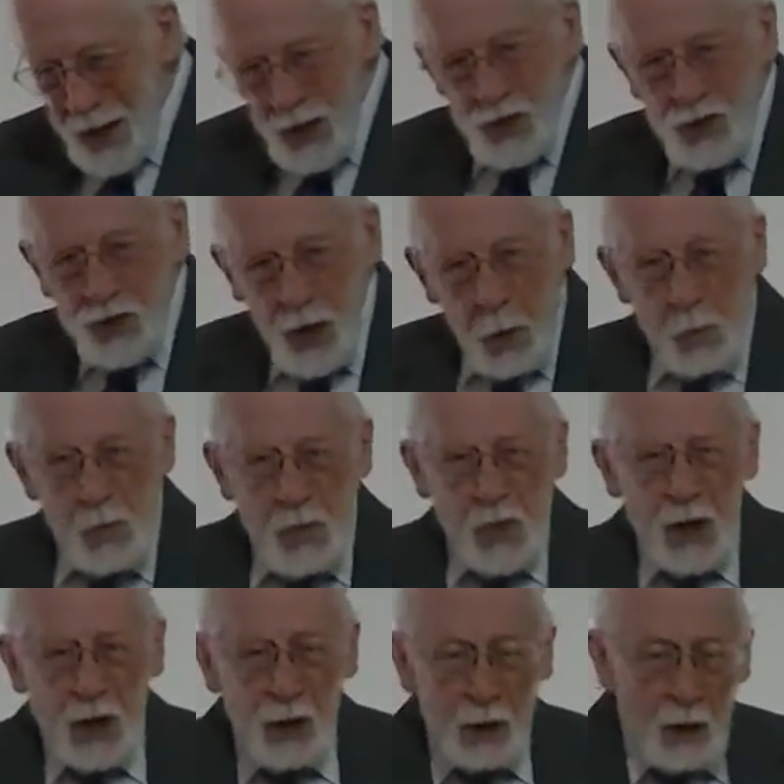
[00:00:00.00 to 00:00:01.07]

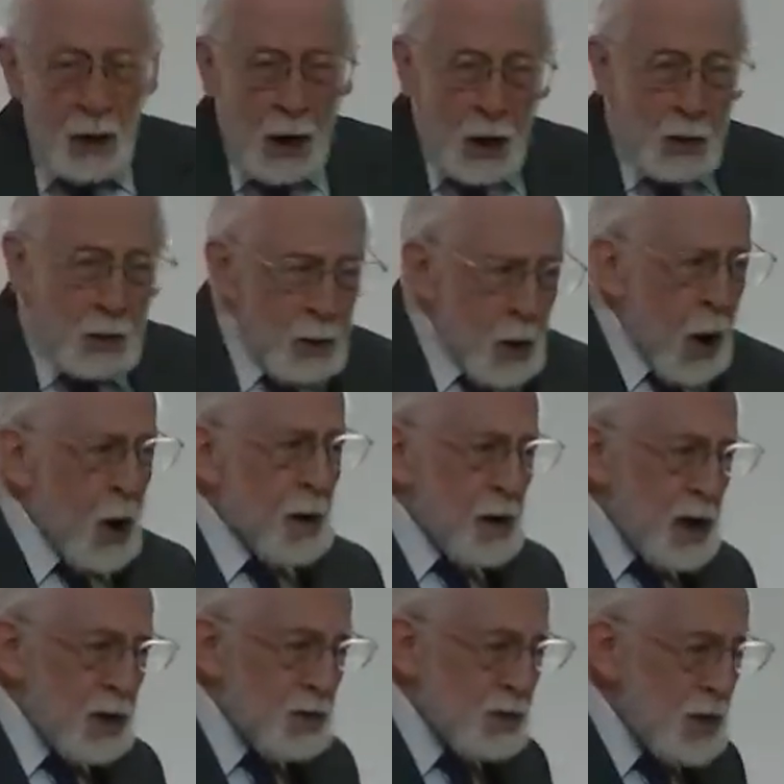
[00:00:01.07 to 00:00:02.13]
Something
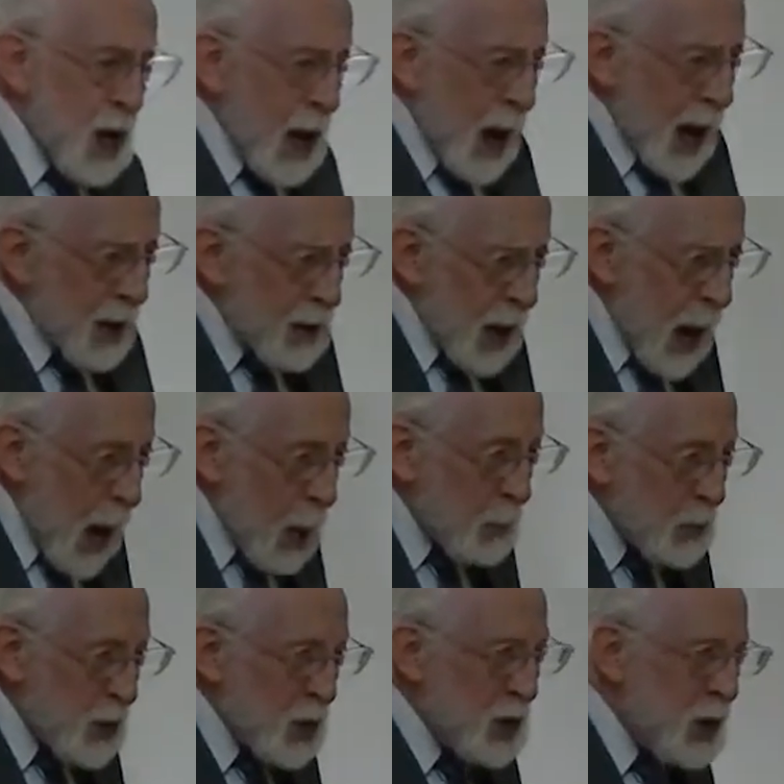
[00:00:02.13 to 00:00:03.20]
glorious had
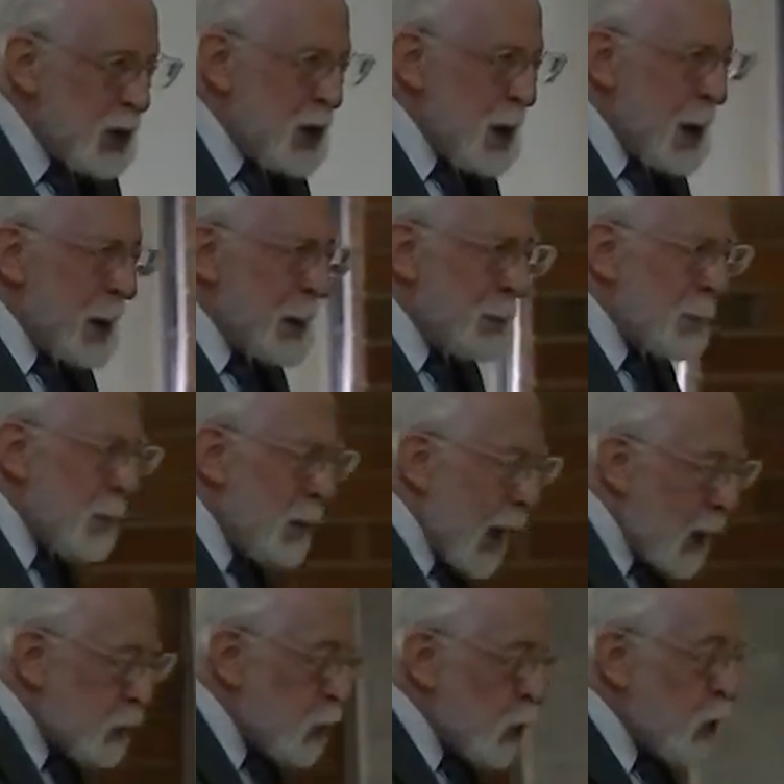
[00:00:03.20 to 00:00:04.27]
happened
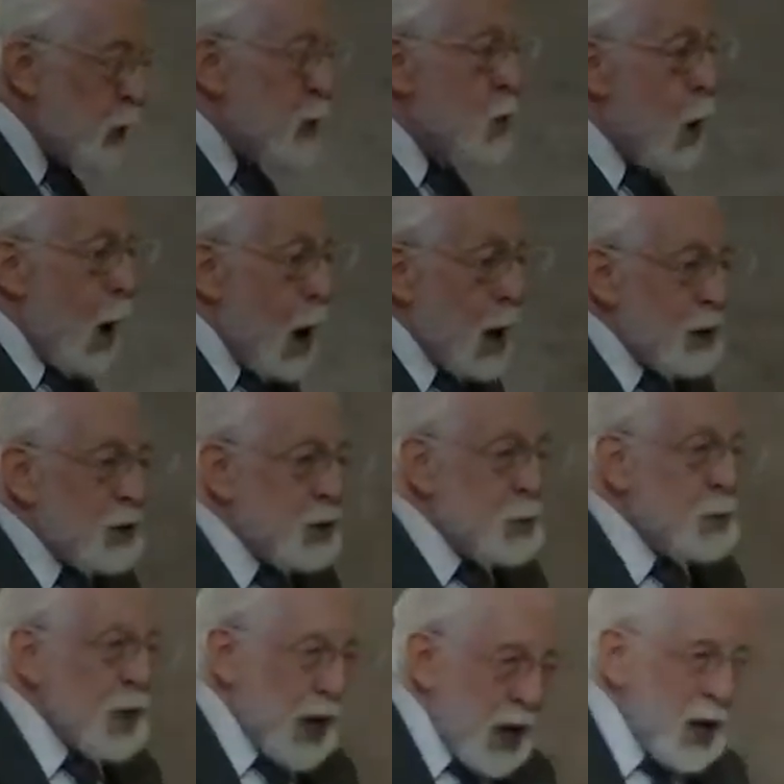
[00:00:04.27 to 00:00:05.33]
that could not
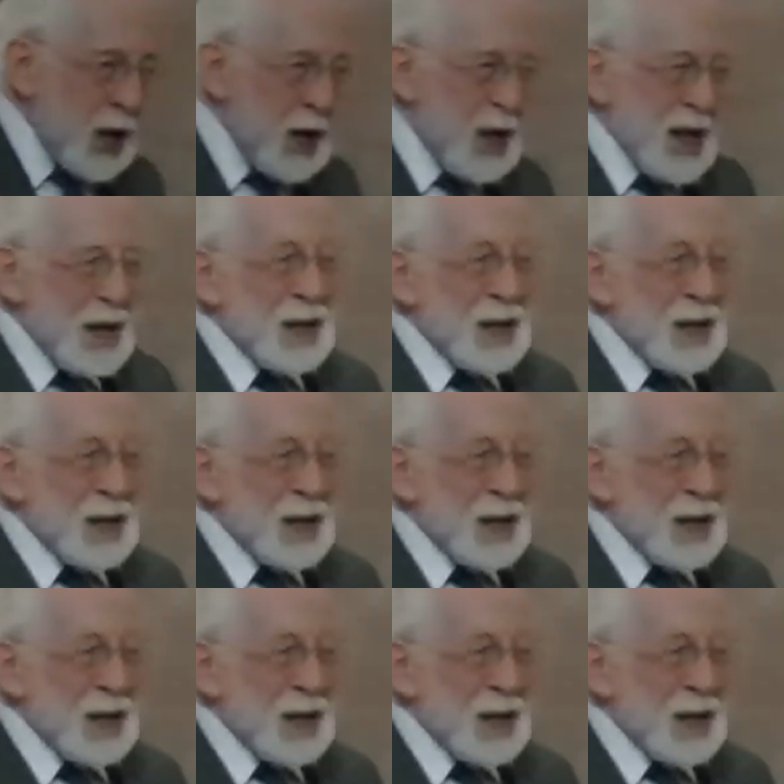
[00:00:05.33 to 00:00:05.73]
be